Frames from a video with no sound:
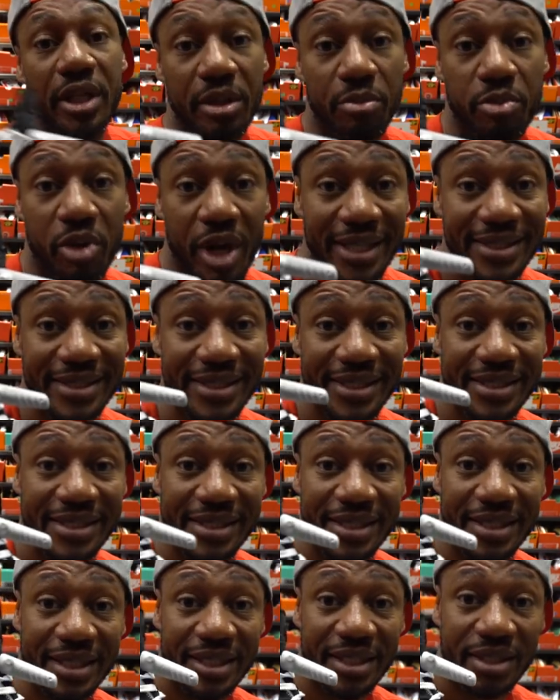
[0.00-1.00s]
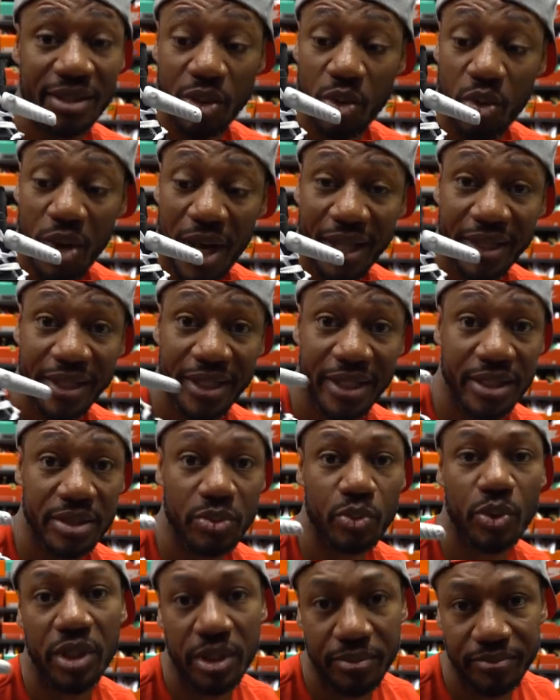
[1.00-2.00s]
The Bronze 16
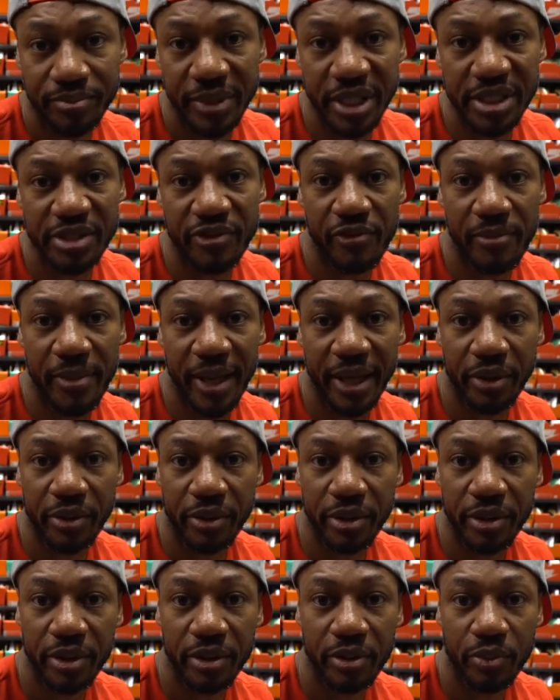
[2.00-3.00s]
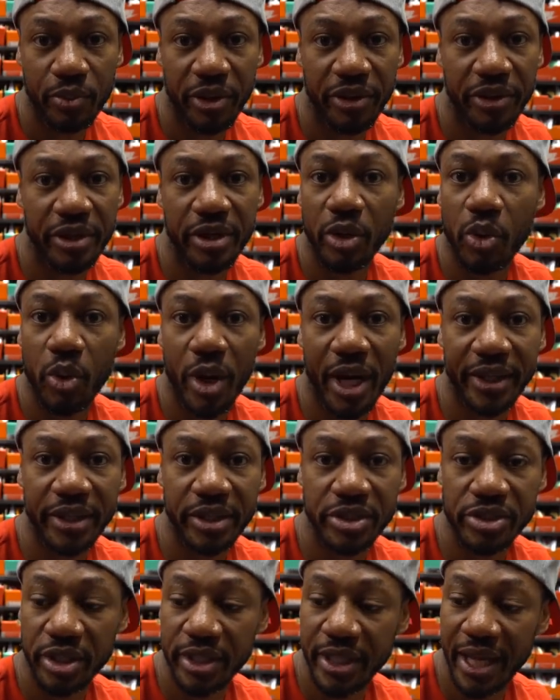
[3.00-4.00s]
qualities, well, doesn't even matter whether they're
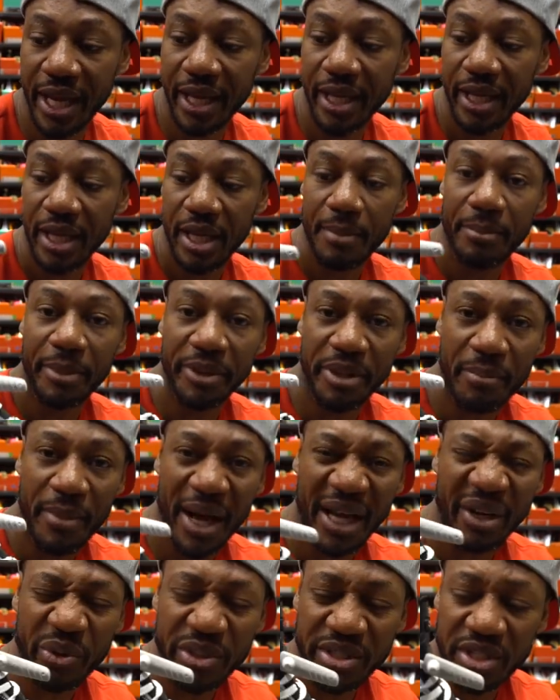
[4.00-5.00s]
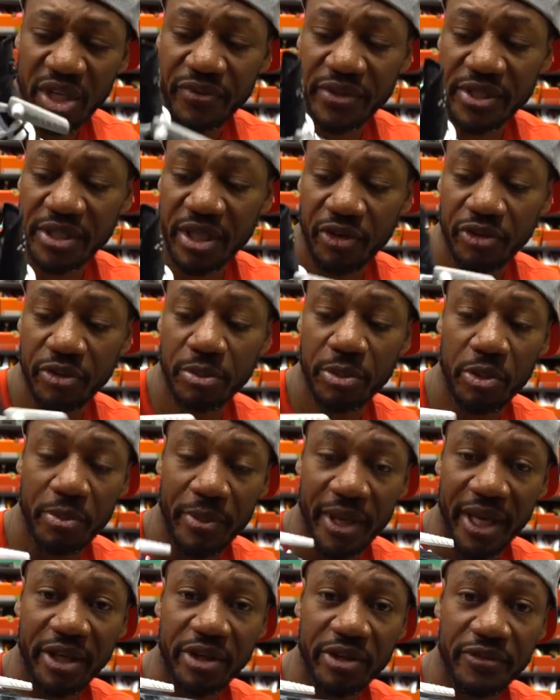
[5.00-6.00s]
qualities or not, but the model itself is comfortable,
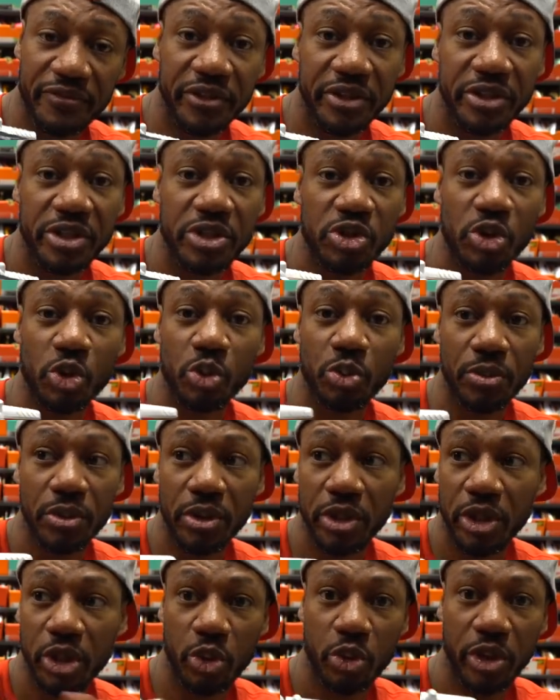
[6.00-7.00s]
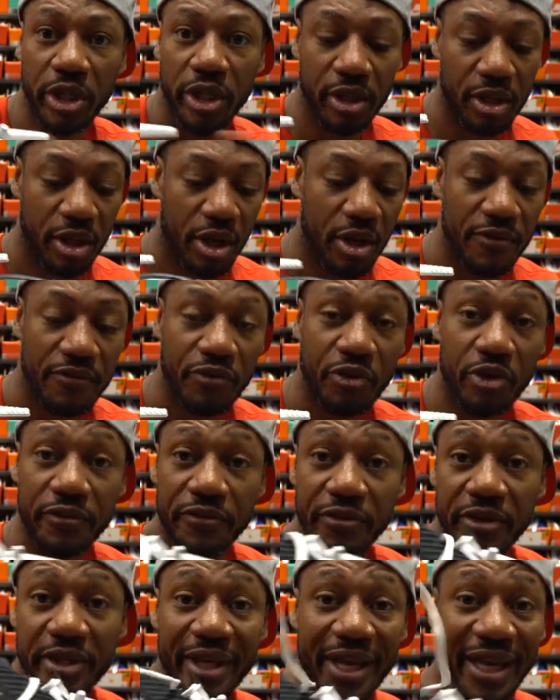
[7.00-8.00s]
man. You can feel the Zoom unit,
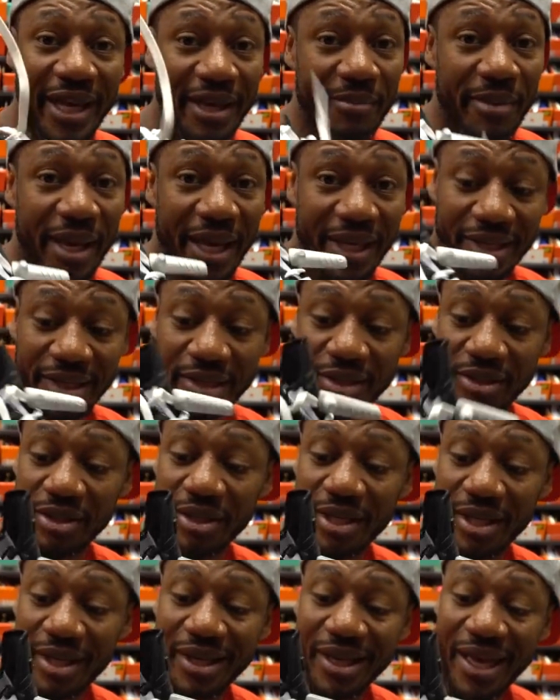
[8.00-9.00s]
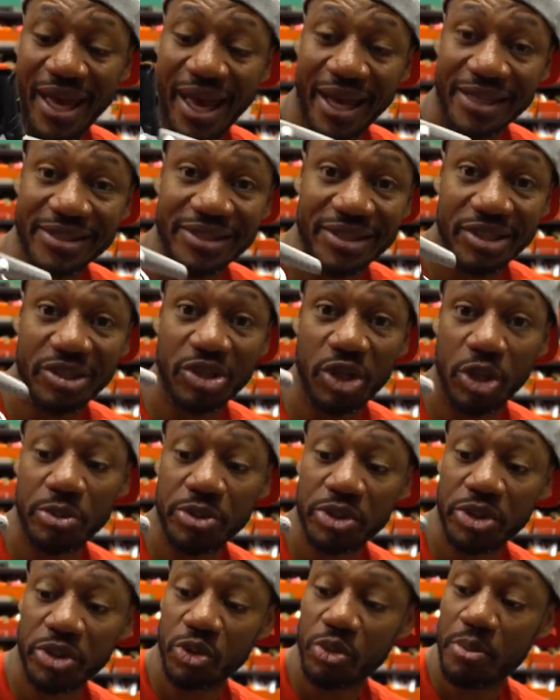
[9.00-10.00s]
forefoot and back heel. Actually a dope
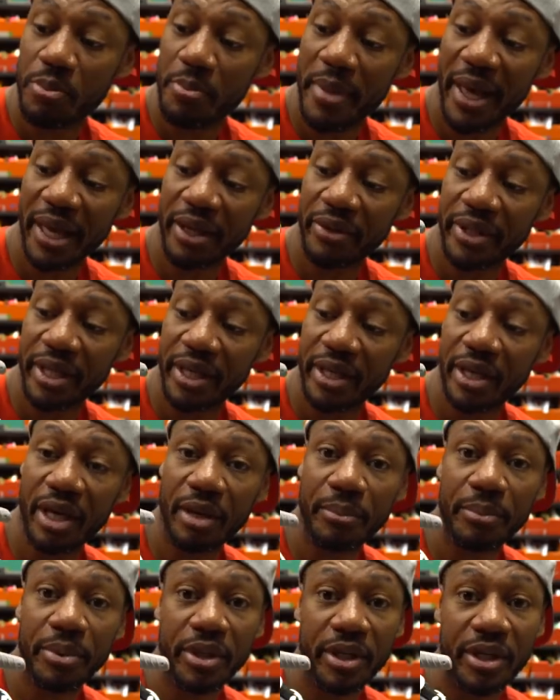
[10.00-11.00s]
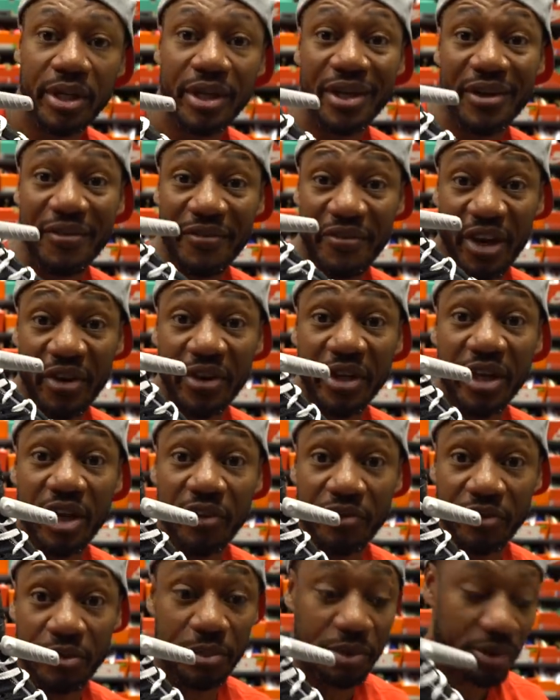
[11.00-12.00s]
shoe, Ballinonabudget upper, very
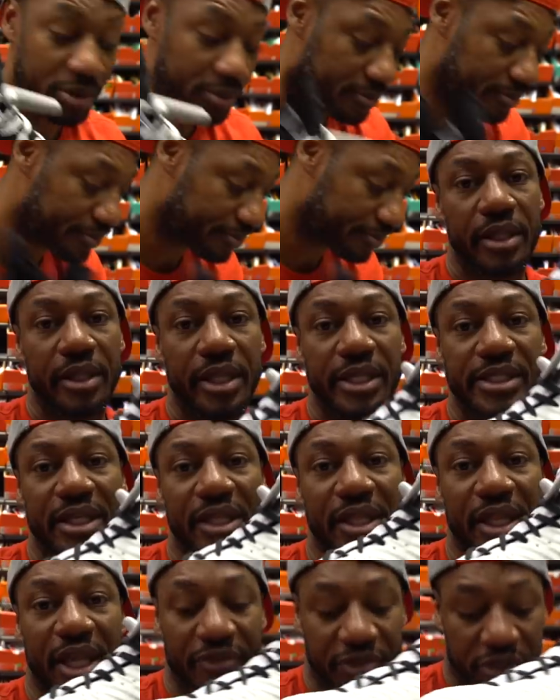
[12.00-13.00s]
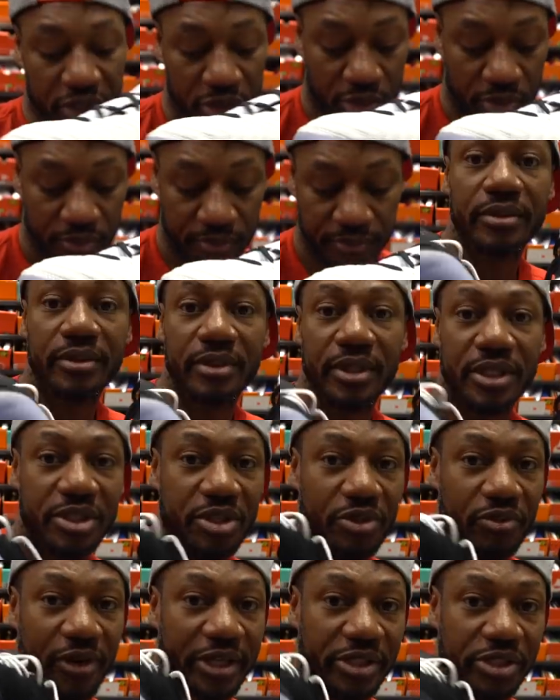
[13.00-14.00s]
comfortable. This is a left shoe, this is
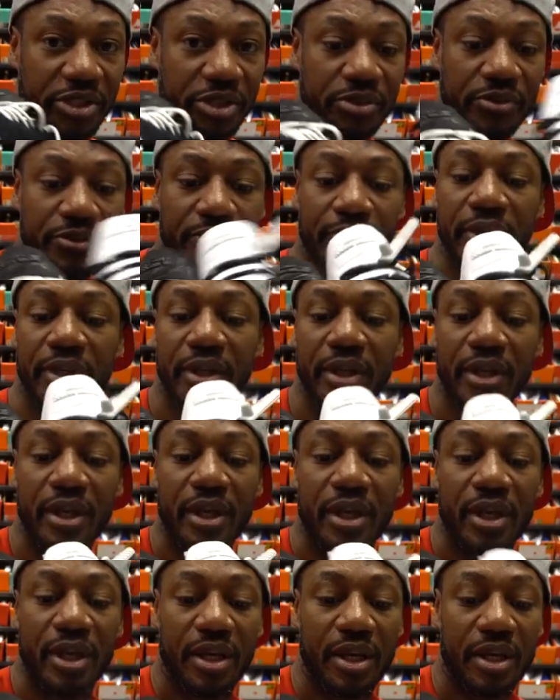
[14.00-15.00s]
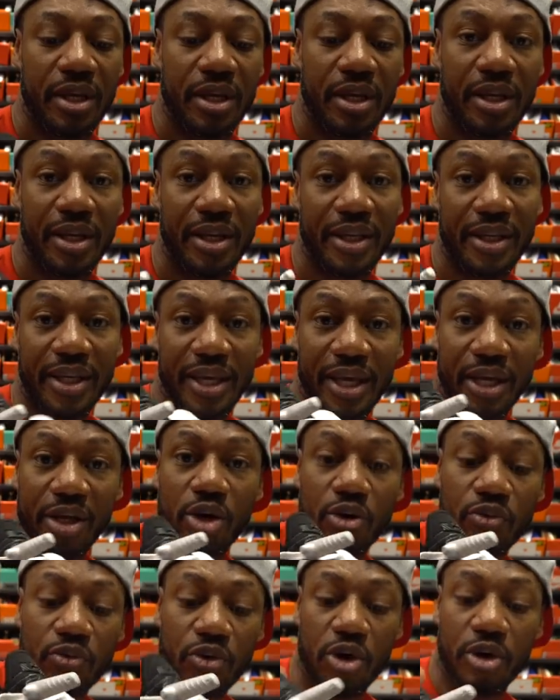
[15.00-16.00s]
the right shoe. Can't
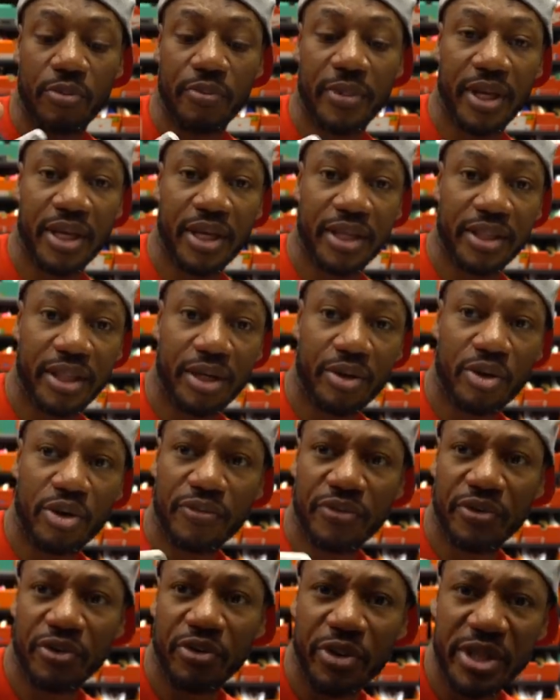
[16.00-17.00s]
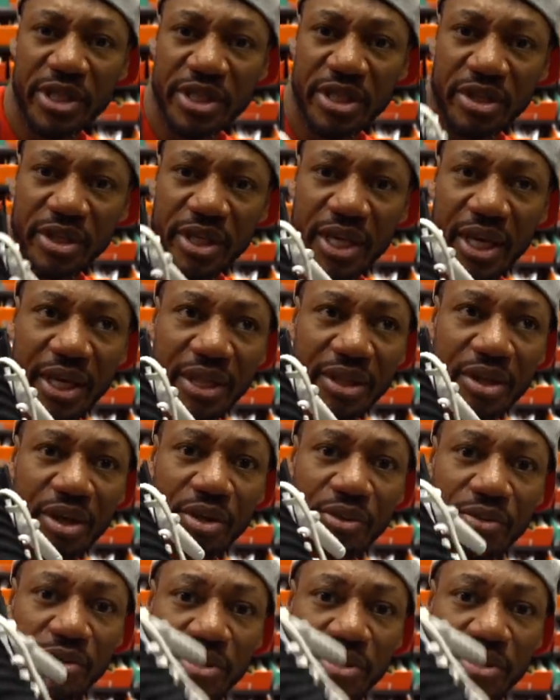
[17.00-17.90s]
go wrong, man. They're going for a retail gang though.